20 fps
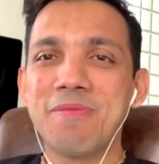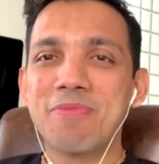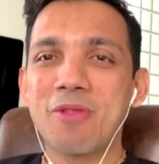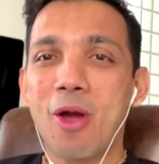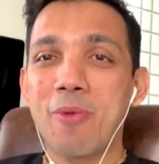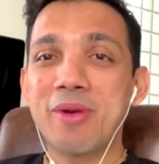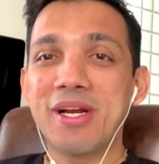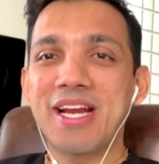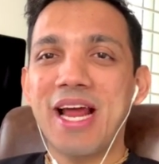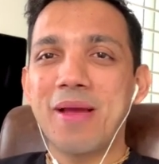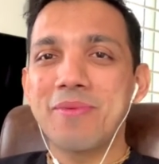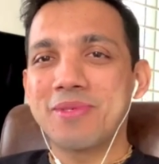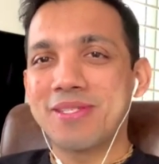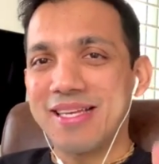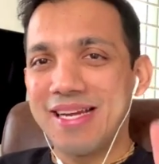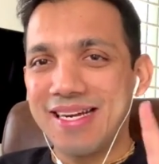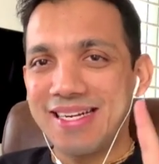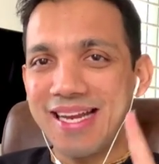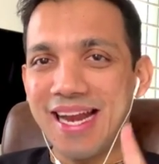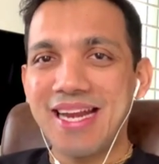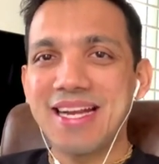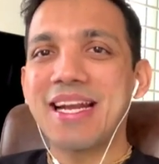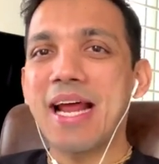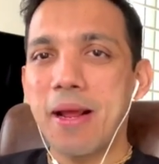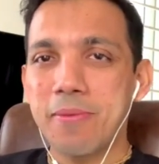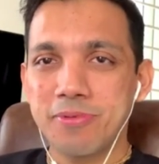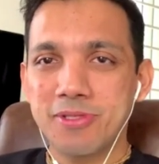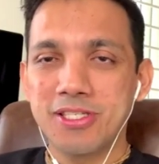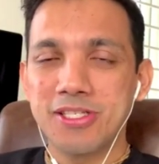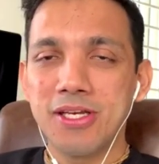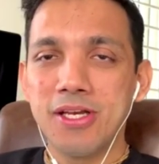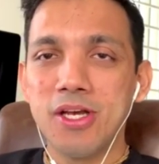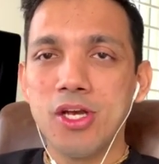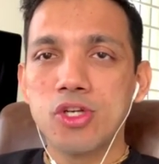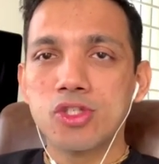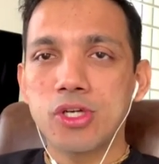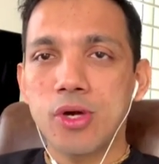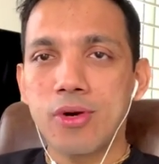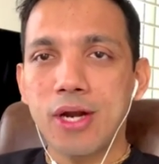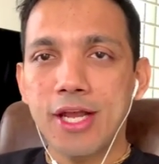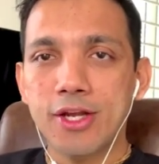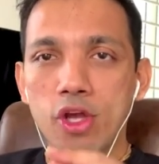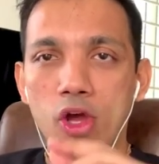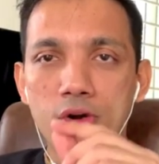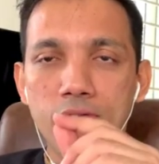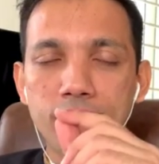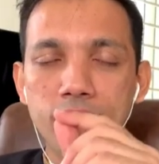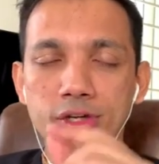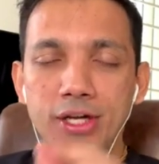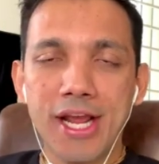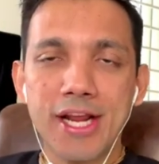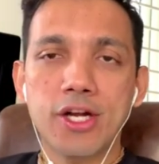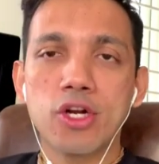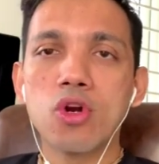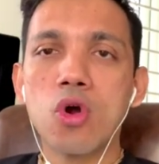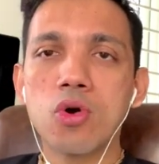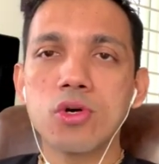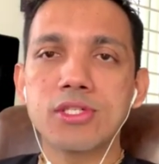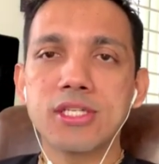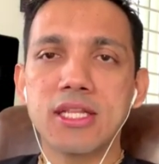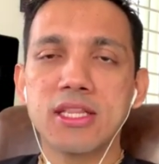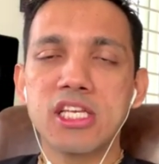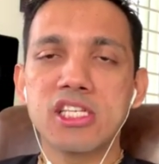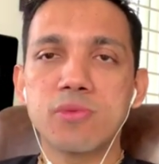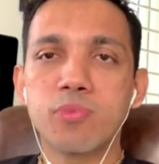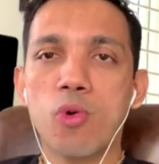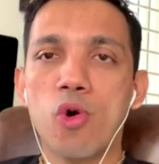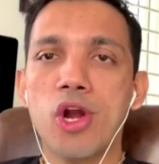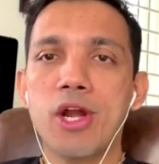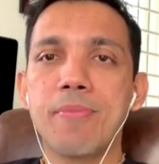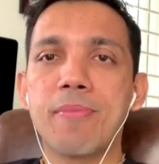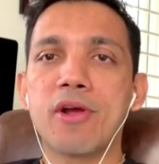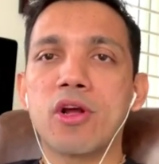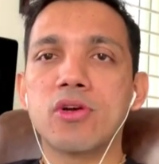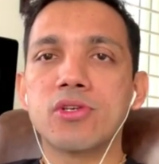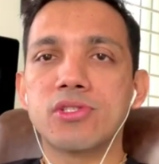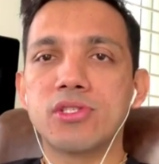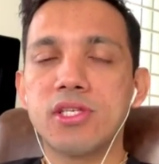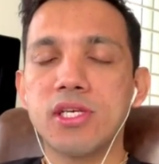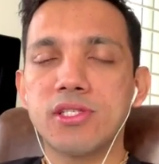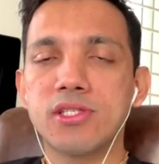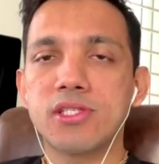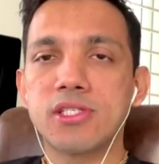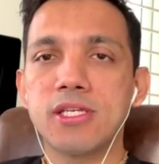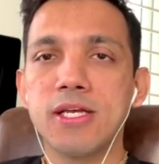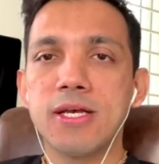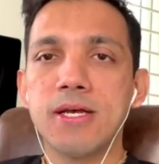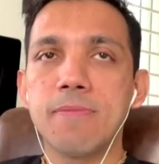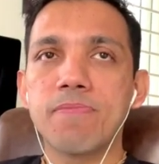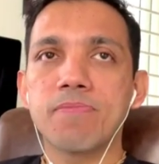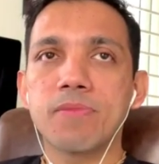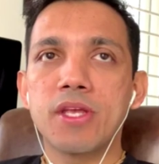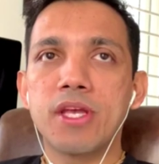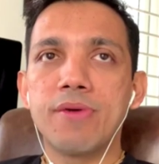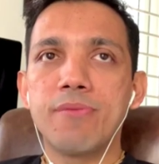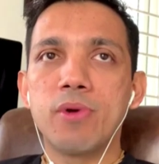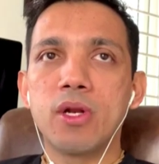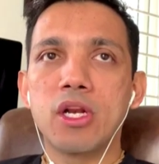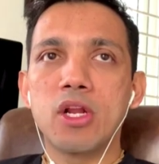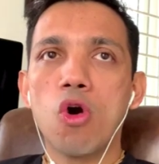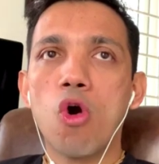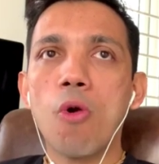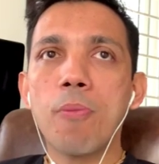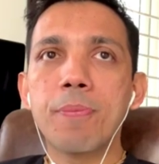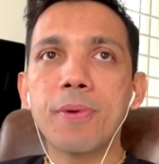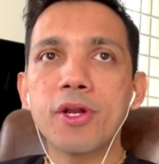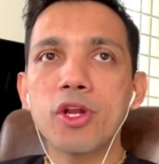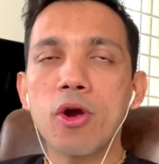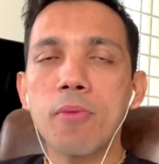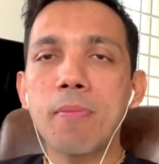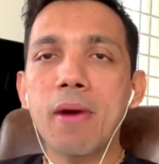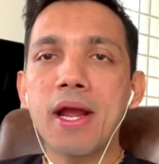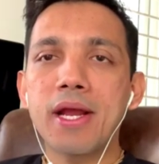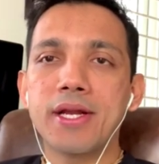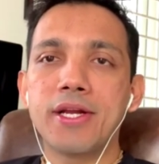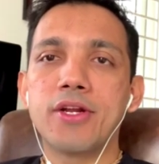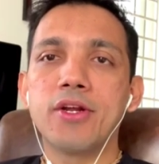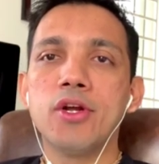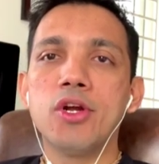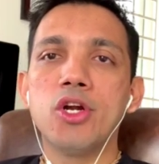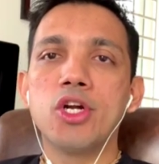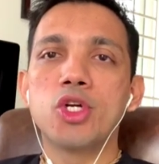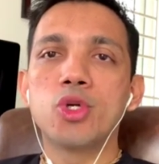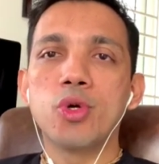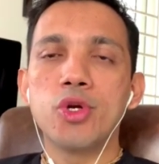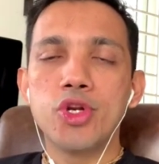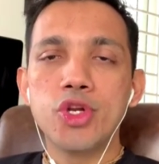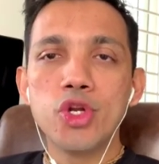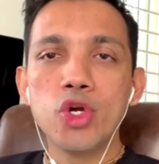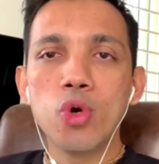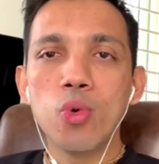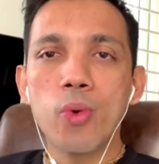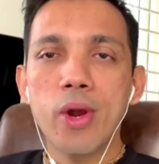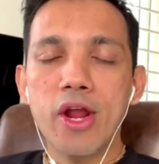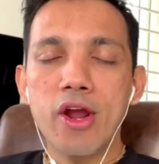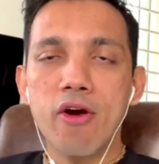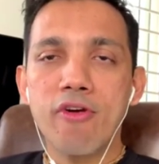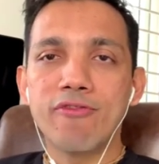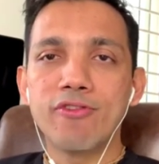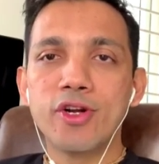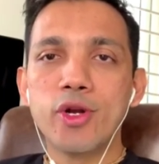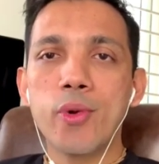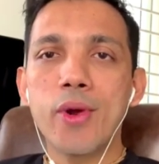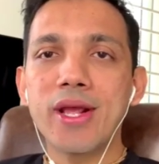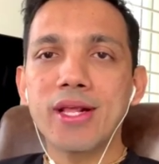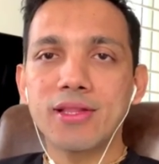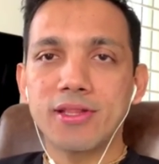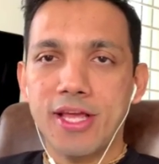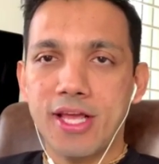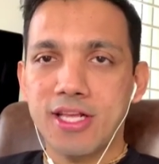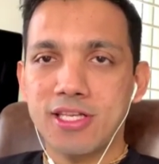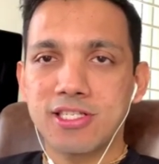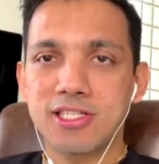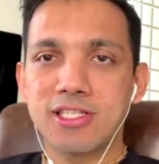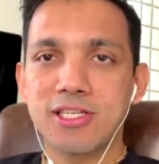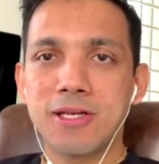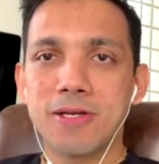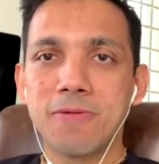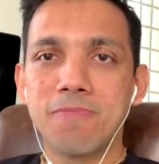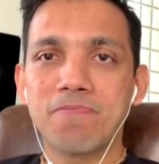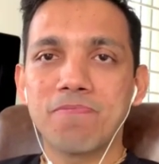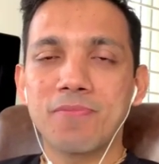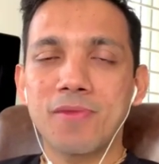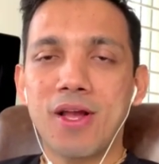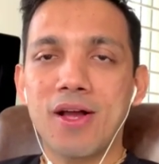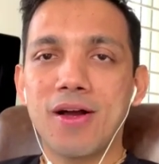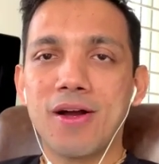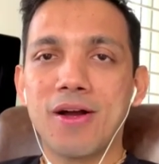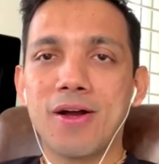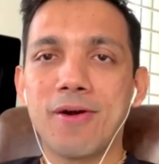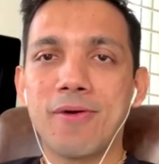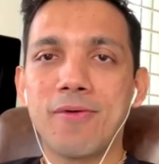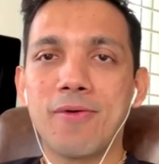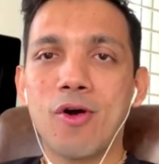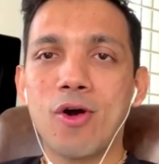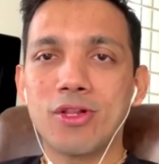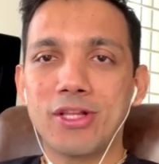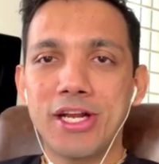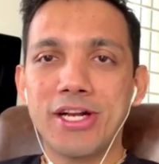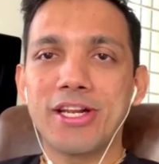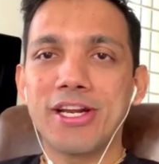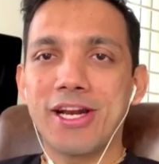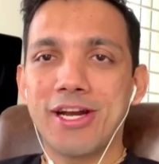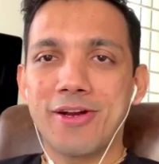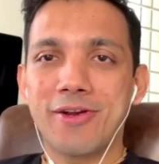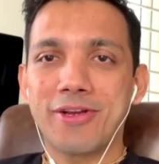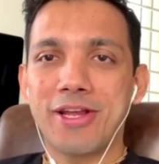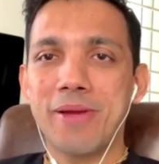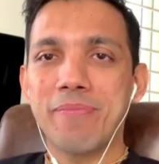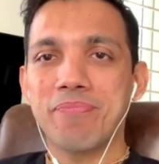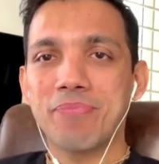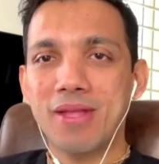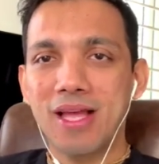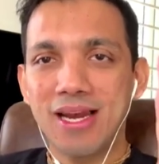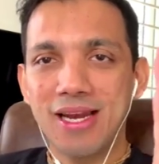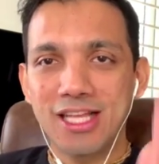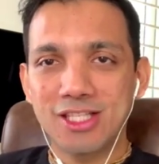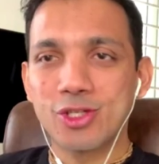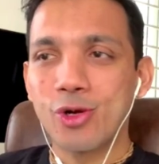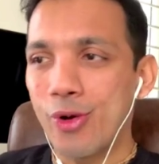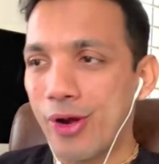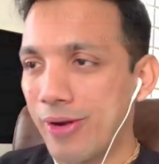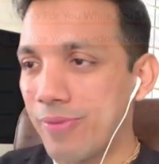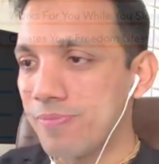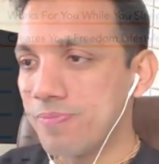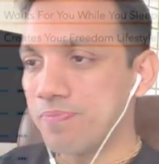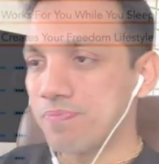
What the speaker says: How many types? 10 types. So I would like you all to take notes at this point, because this will open your mind to a new way of doing things on the internet. Okay, let's go in.